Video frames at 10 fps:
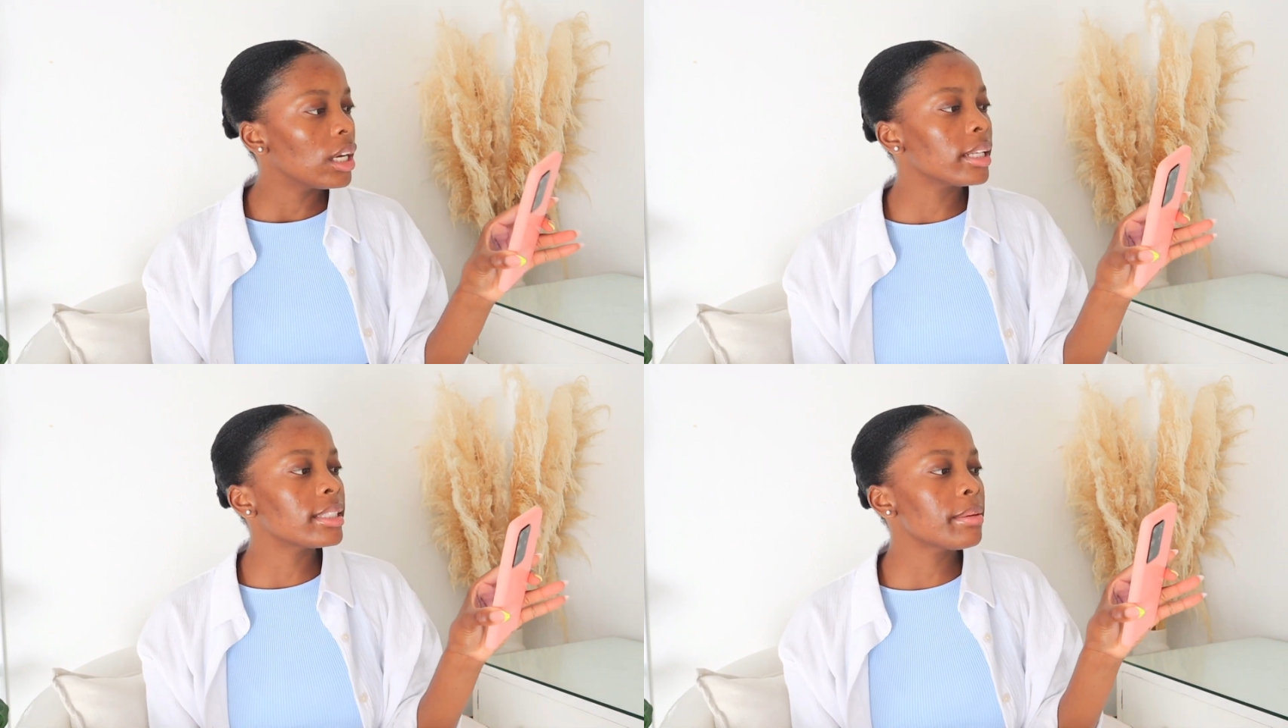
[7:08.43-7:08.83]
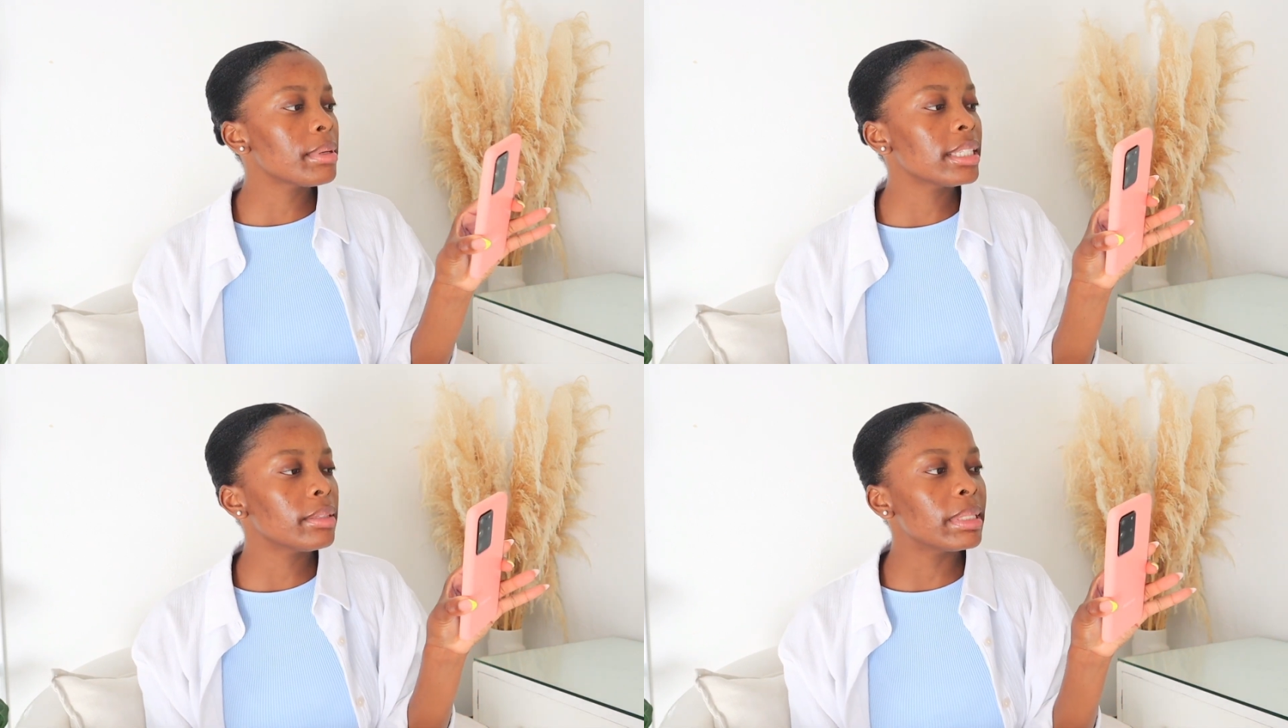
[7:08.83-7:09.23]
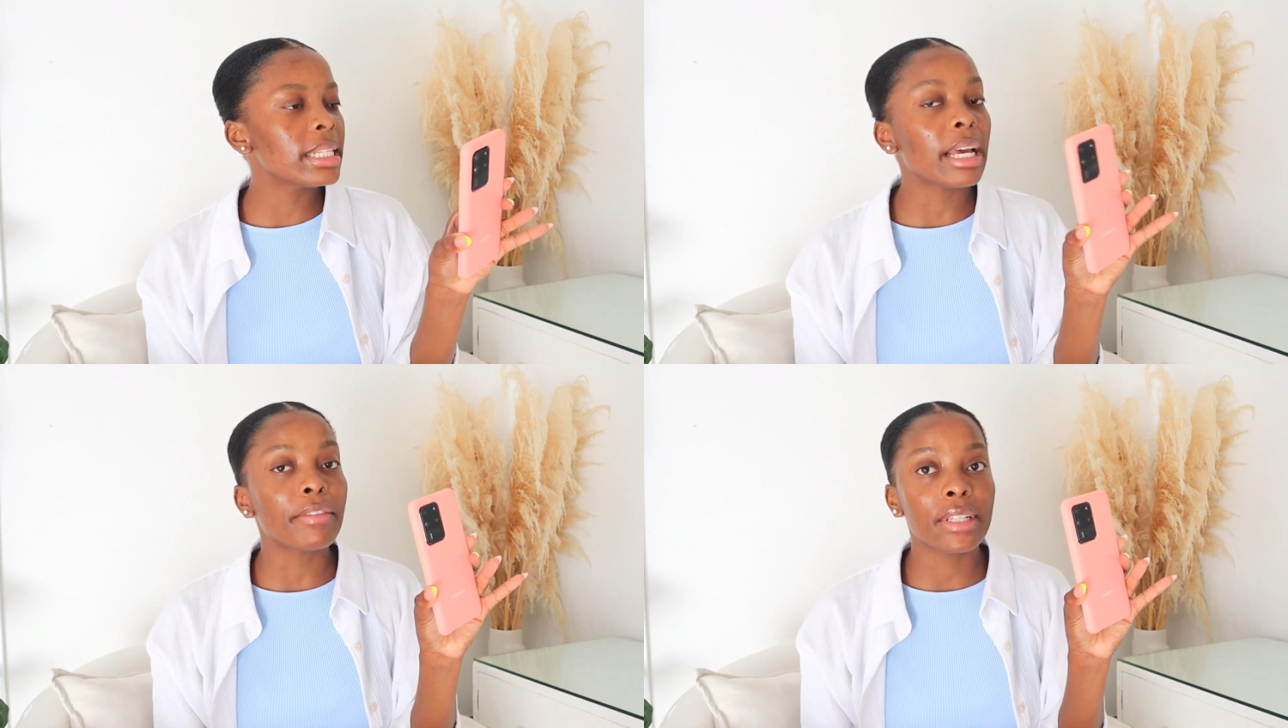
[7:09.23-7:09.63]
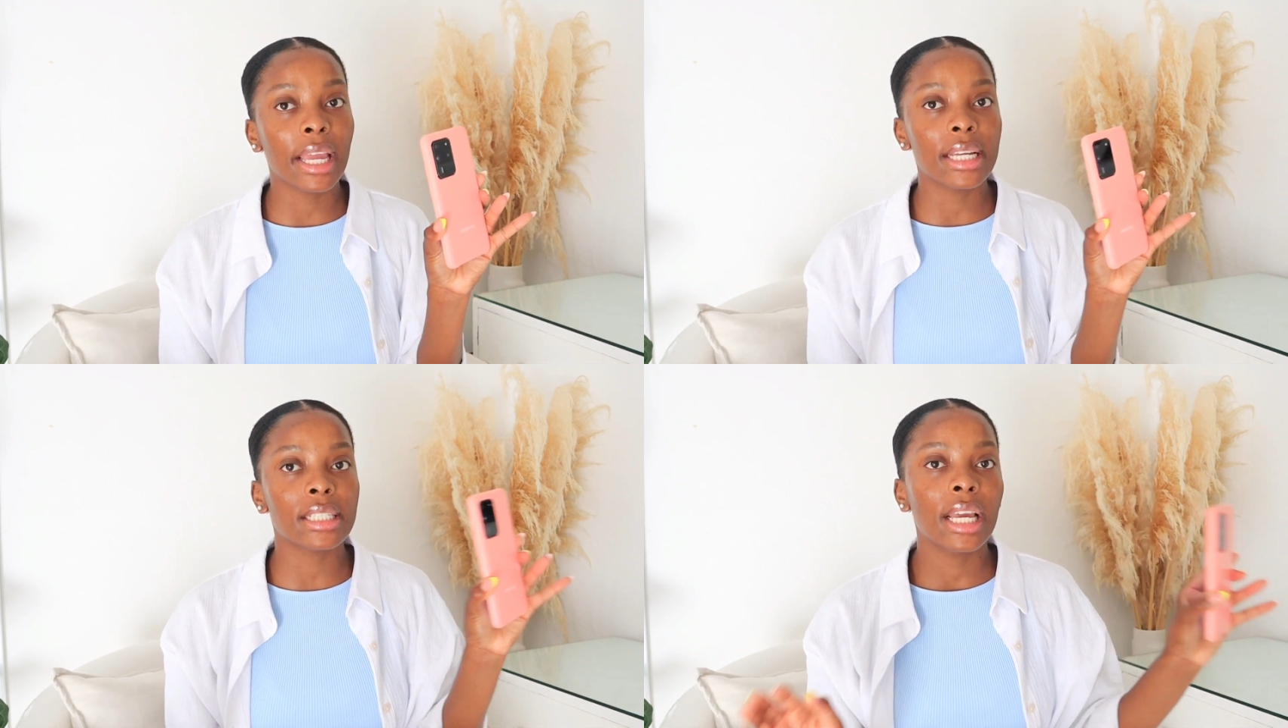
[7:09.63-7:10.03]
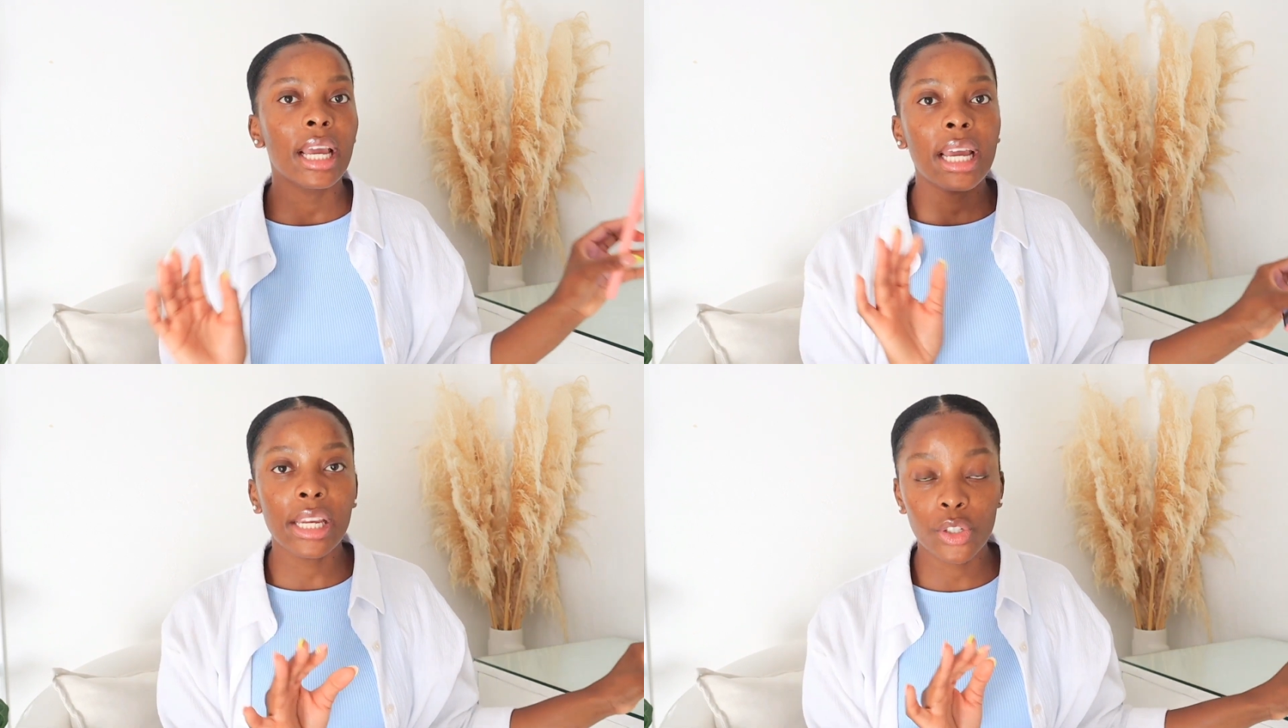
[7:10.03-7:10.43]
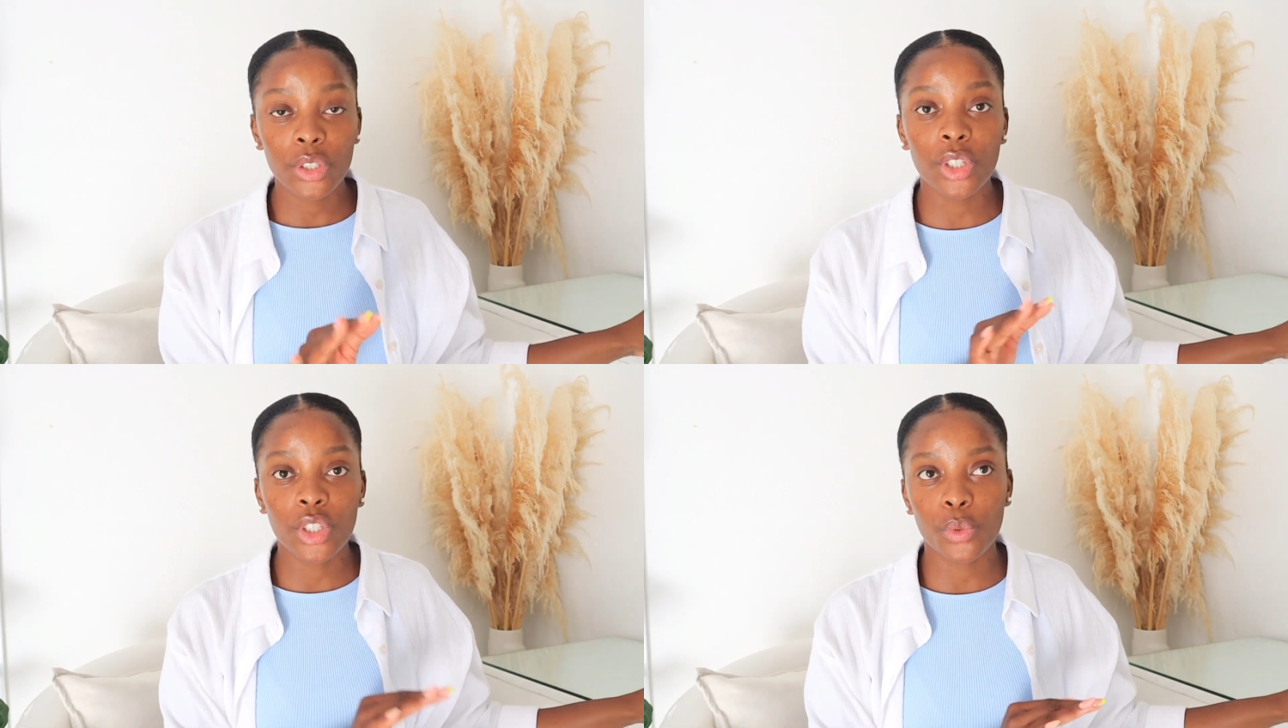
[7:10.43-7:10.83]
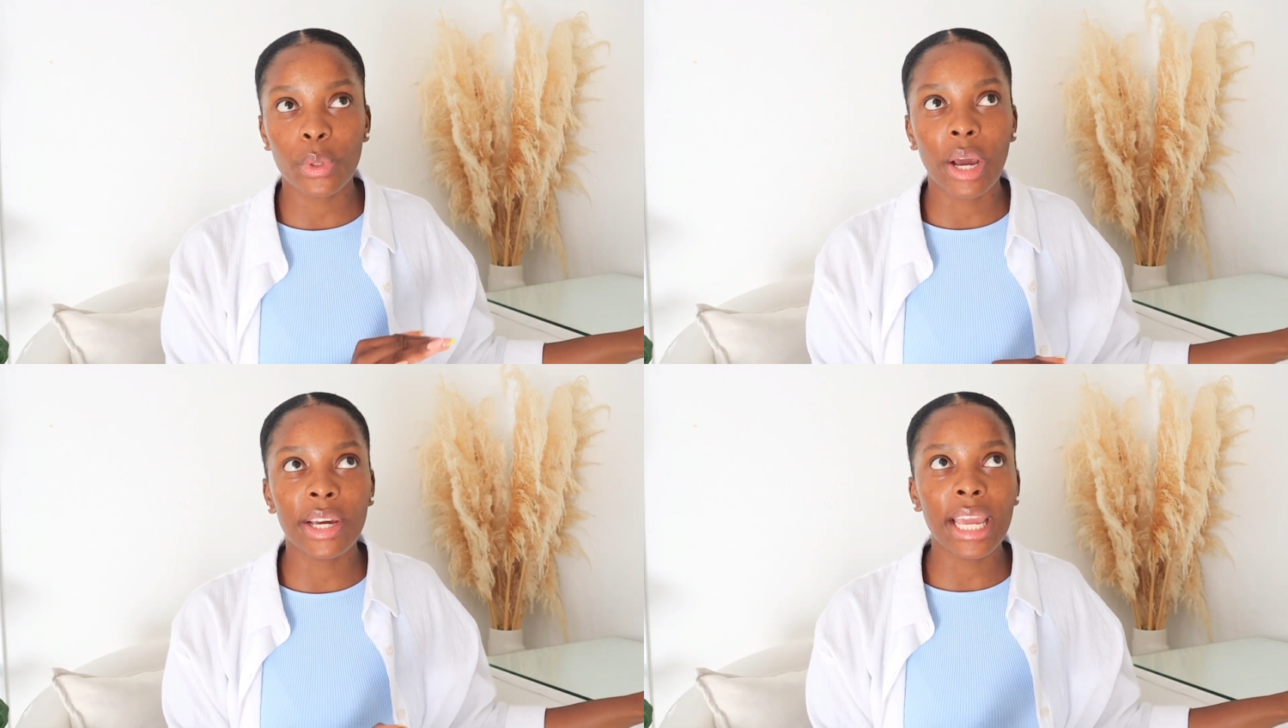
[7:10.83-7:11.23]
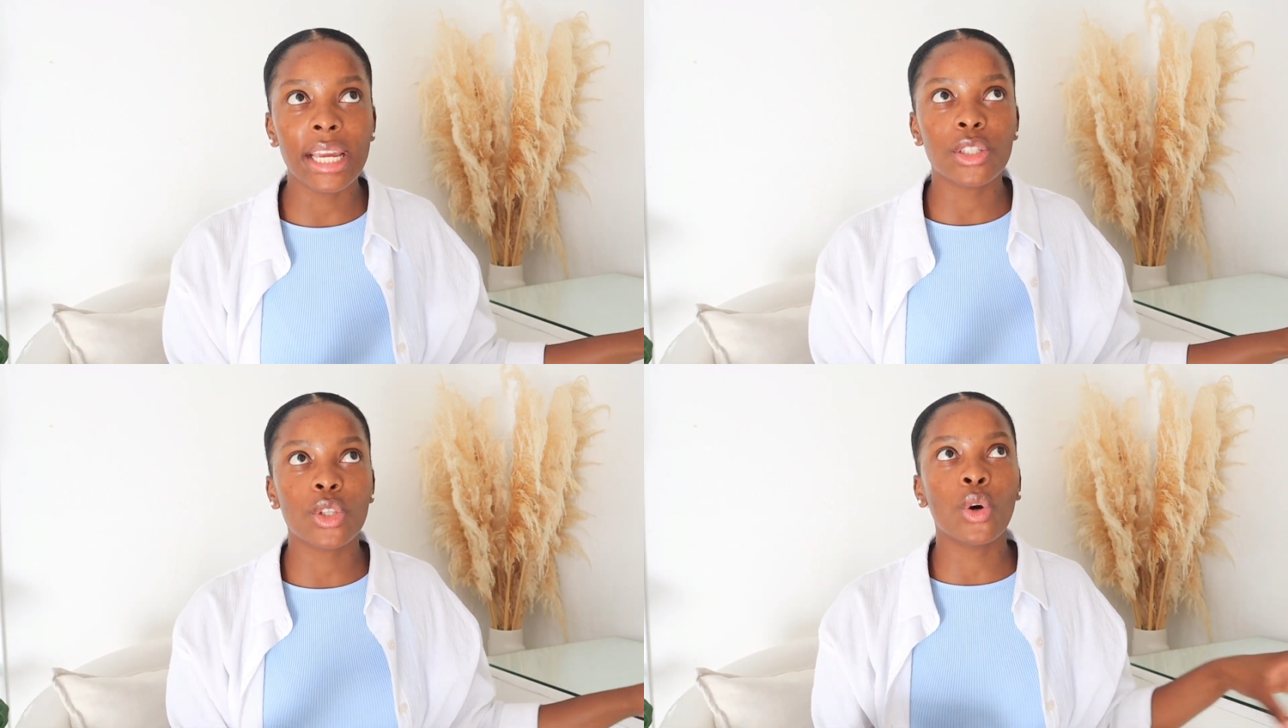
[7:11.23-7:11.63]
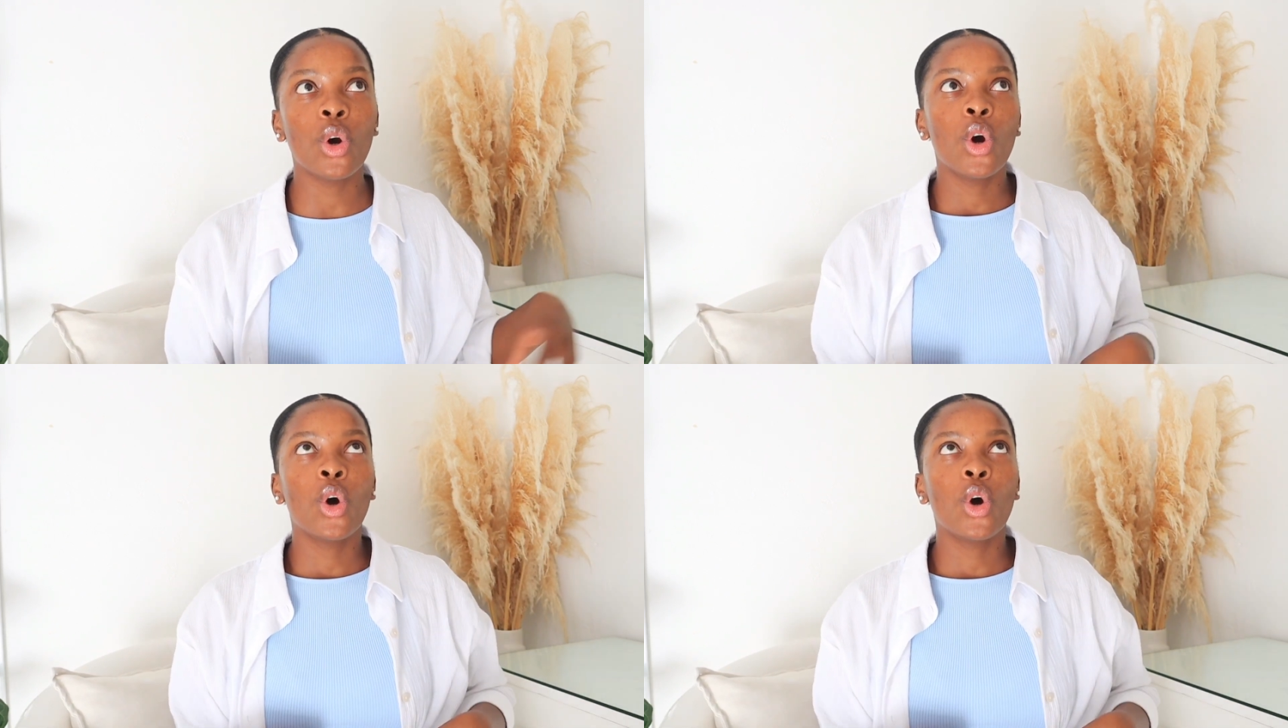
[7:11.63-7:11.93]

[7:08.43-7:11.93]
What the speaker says: it's 17 minutes after 8. Electricity just went out at 8. So,